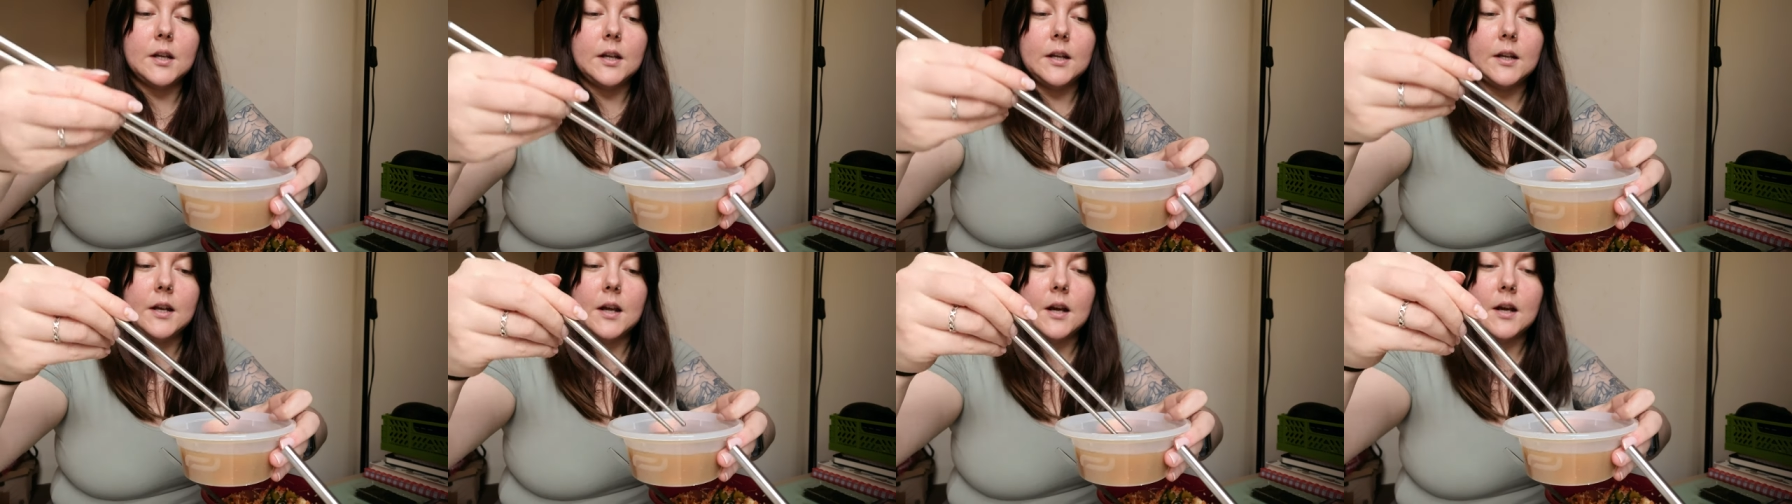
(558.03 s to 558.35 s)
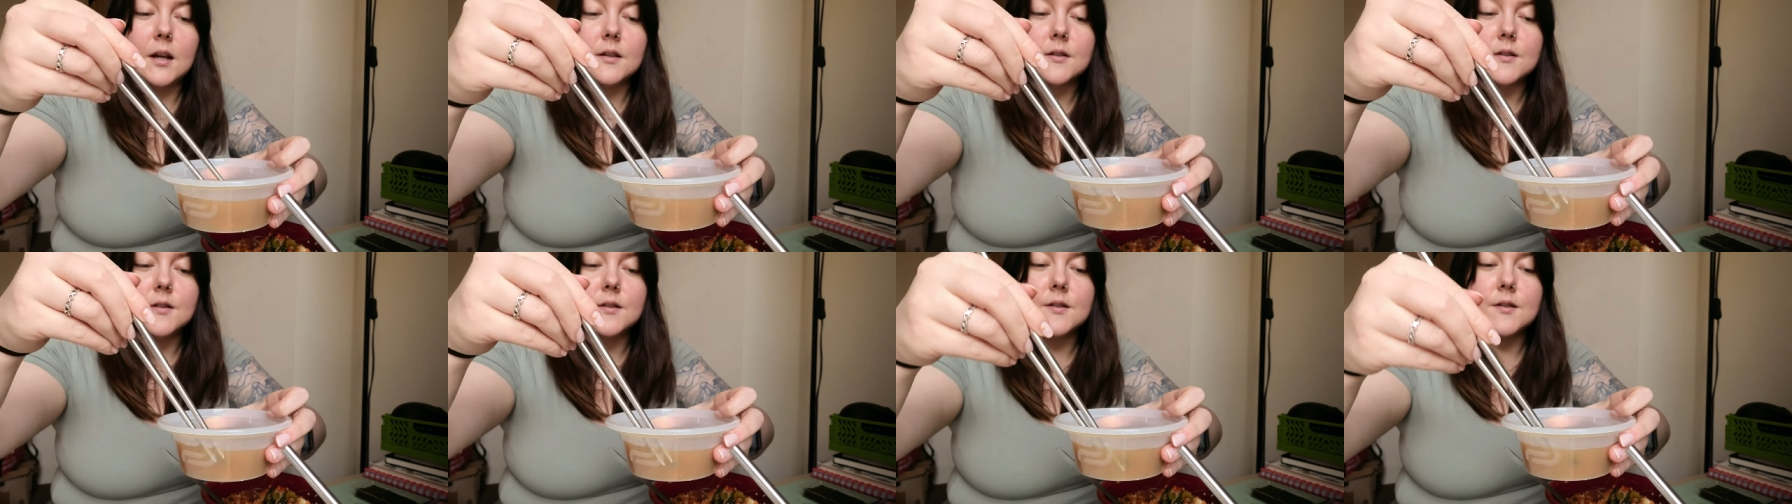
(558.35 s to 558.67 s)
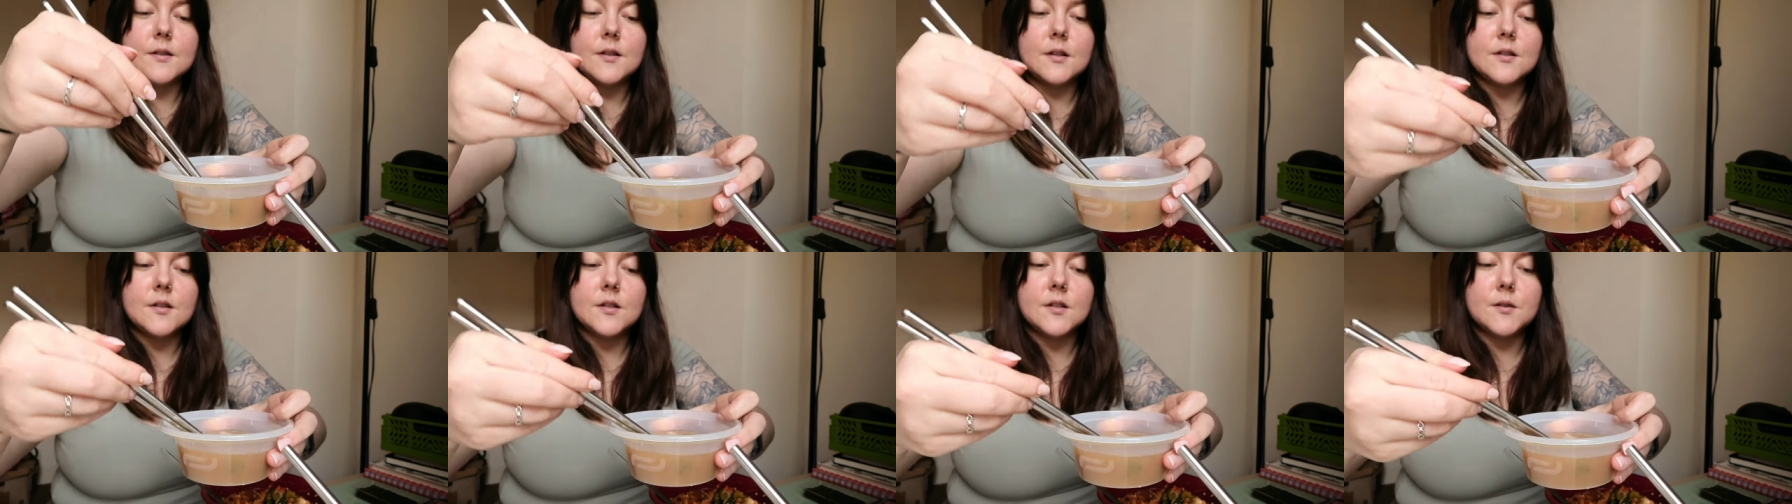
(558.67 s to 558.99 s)
it
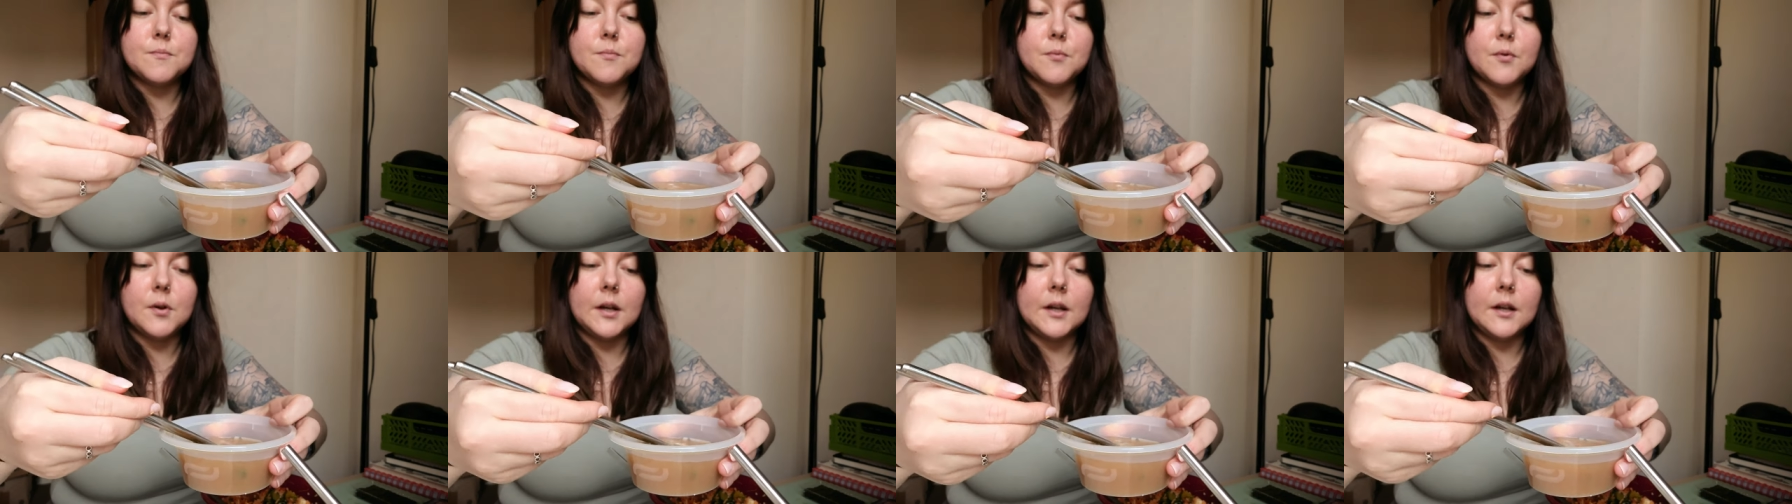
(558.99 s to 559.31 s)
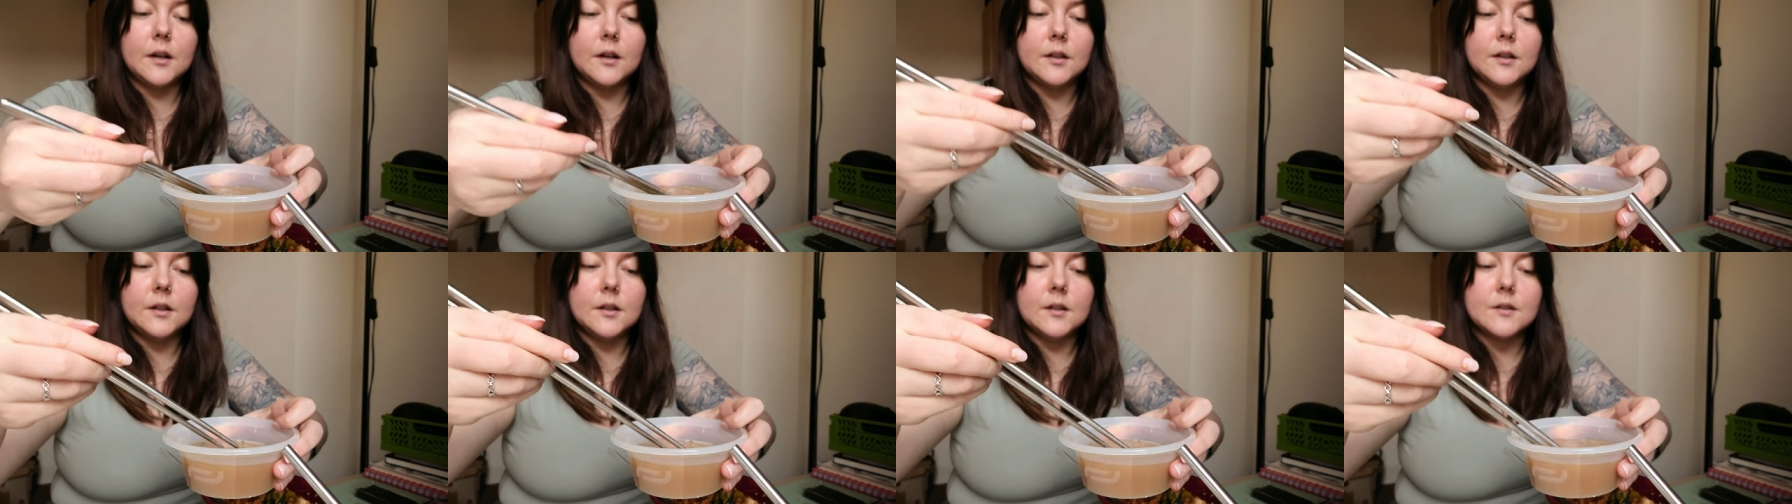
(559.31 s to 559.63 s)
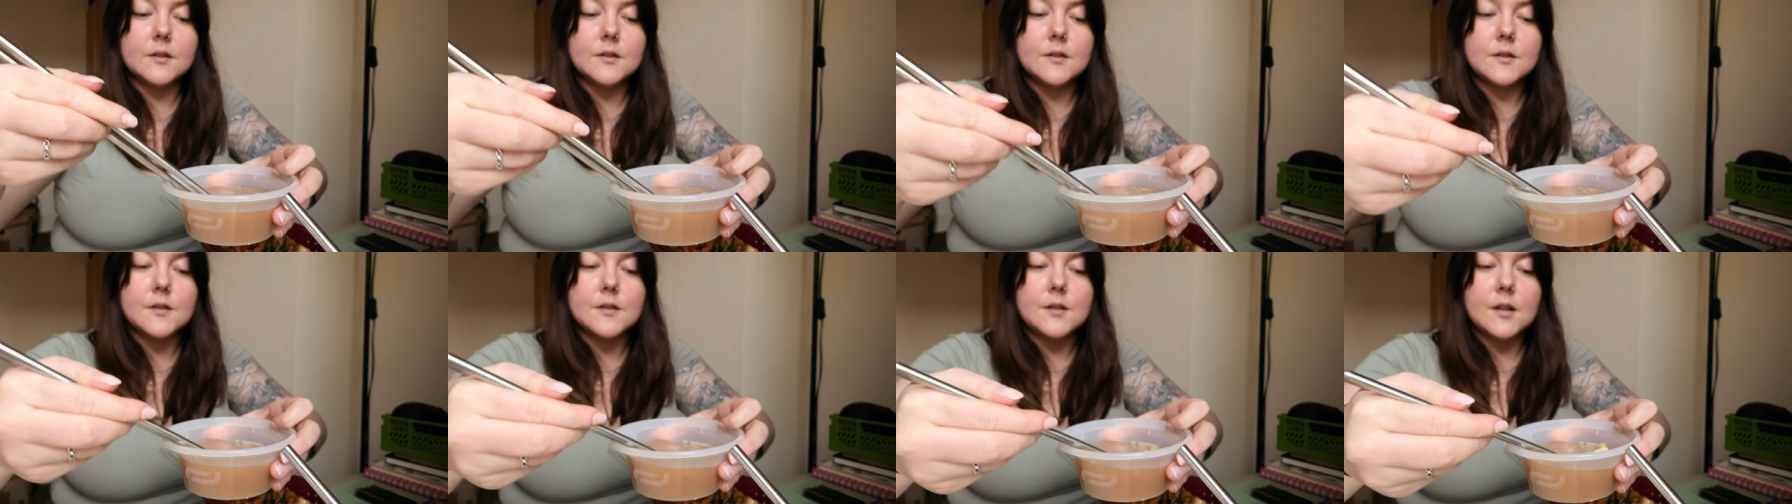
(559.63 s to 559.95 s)
has spring
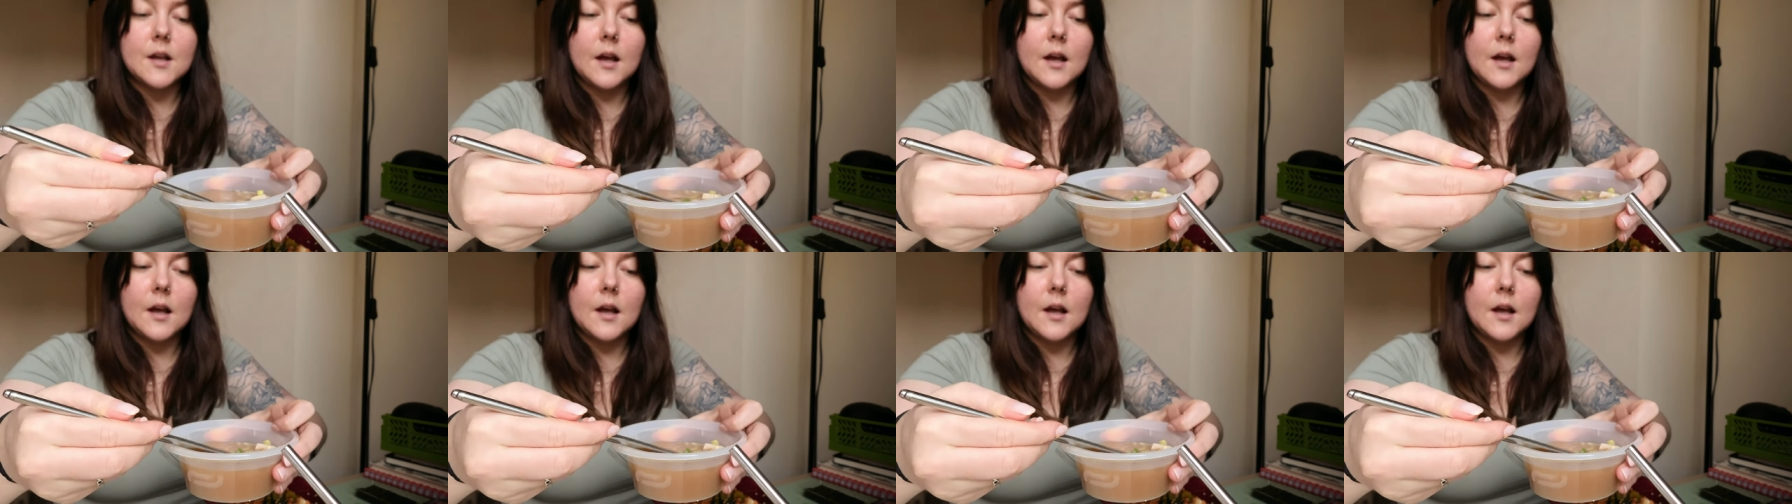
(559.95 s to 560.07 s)
onions